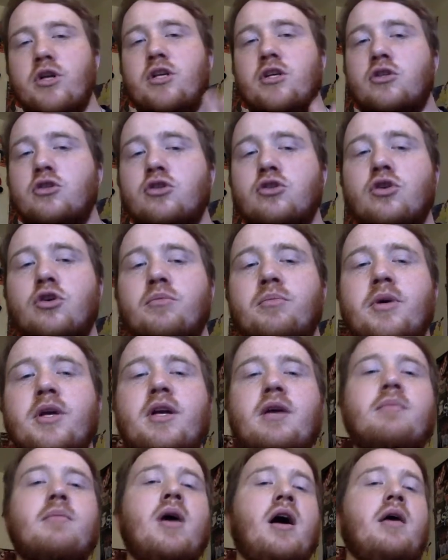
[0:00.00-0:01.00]
He should be,
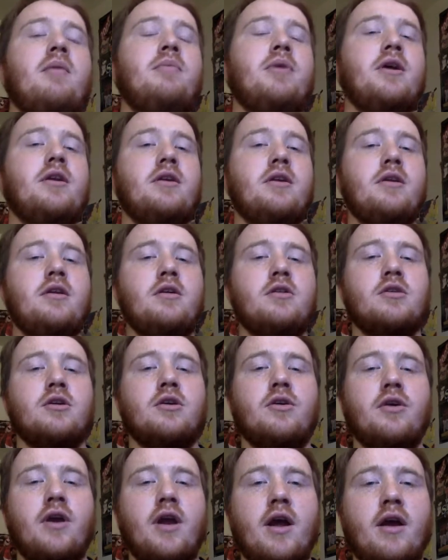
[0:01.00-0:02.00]
in my opinion. He's a
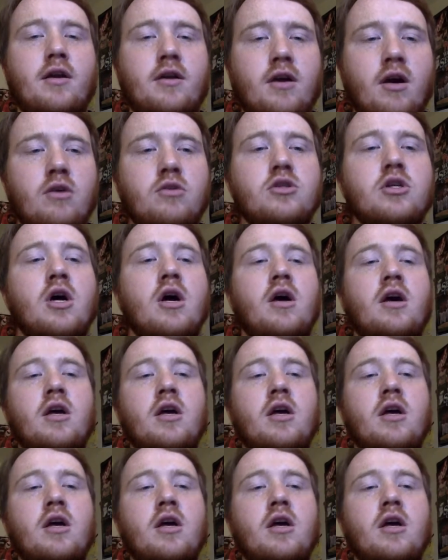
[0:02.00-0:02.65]
good head coach.